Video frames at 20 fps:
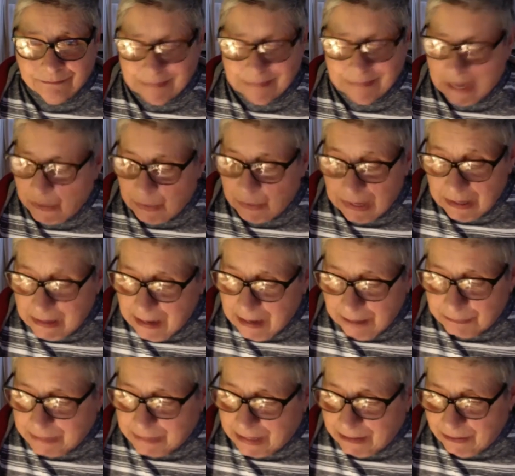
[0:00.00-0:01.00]
well,
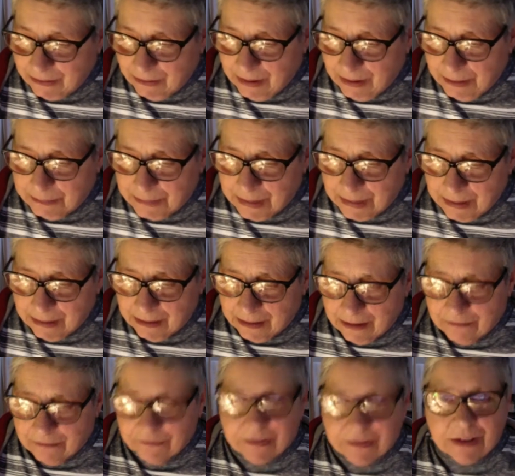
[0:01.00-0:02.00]
I'm not
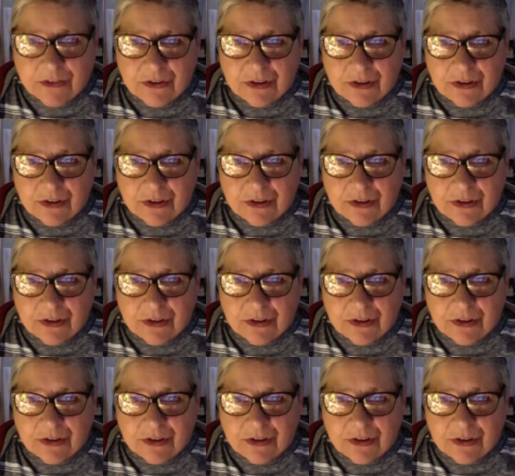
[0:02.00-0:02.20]
convinced